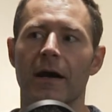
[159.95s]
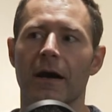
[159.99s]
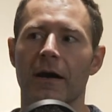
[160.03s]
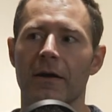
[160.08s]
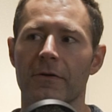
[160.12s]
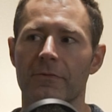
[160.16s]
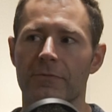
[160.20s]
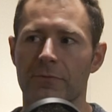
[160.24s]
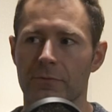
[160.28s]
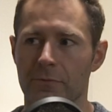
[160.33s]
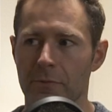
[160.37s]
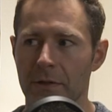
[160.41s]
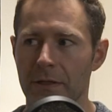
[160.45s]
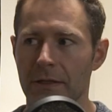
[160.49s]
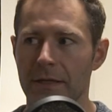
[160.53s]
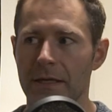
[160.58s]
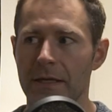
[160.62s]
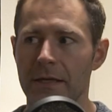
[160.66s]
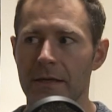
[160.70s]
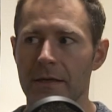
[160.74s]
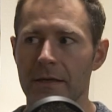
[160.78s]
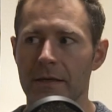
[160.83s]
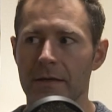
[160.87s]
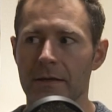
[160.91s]
I've
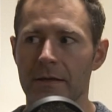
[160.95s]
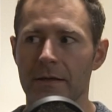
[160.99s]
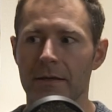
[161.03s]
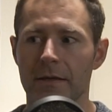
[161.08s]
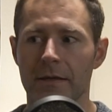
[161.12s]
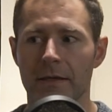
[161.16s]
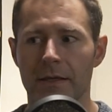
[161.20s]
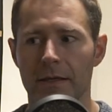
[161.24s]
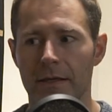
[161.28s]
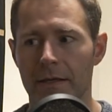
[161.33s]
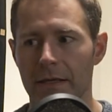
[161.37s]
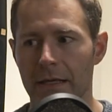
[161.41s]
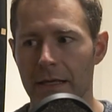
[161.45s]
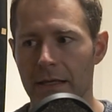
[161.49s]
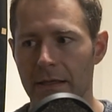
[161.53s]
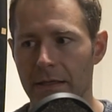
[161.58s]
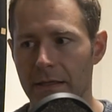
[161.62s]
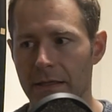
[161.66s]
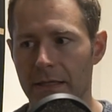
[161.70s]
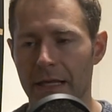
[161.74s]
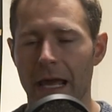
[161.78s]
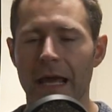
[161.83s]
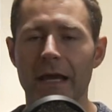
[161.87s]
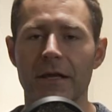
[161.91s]
really
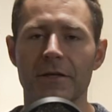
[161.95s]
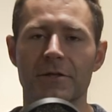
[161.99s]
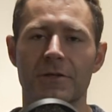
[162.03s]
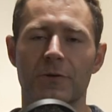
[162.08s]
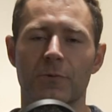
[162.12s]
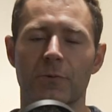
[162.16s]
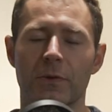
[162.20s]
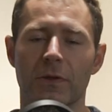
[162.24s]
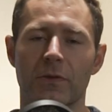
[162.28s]
engaged